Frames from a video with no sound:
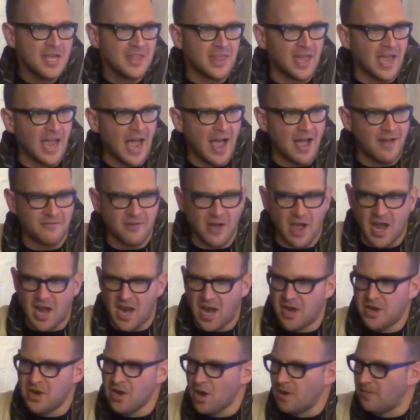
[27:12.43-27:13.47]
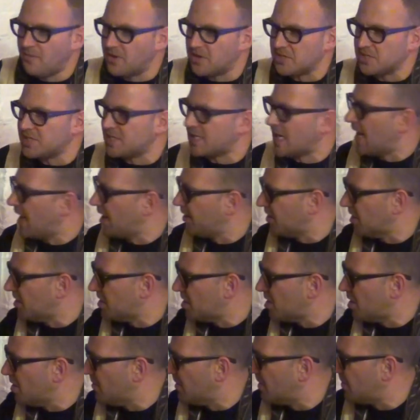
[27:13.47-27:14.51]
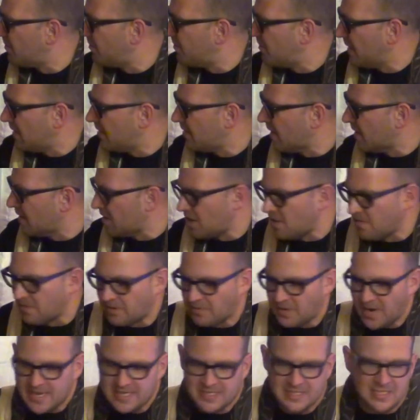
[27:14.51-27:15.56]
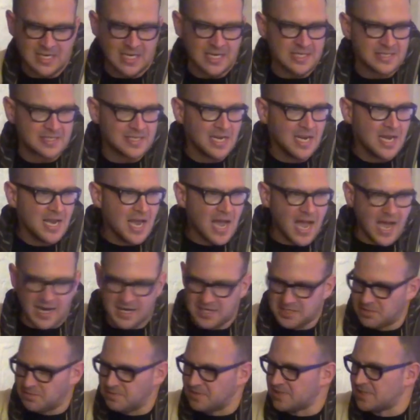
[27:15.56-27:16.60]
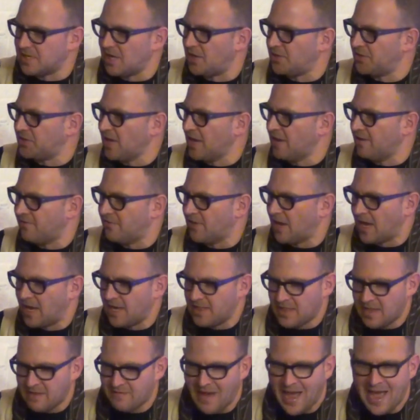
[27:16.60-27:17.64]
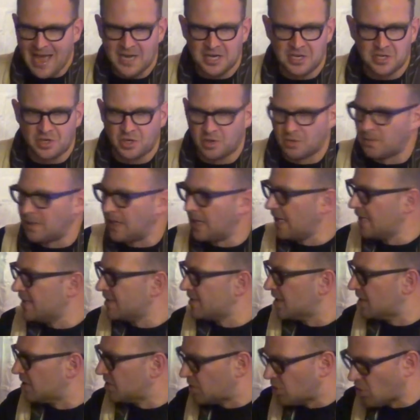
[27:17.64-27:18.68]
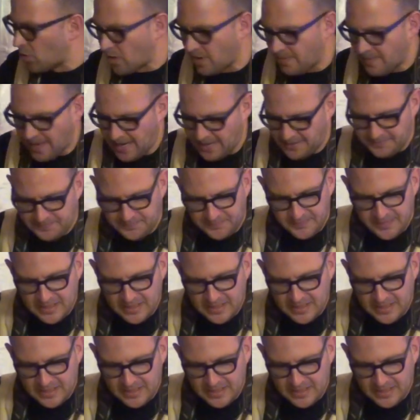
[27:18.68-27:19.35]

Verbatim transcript: They have uh, no more style than the human than the human race does, and as a result, they've uh, they've added gorillas as doormen.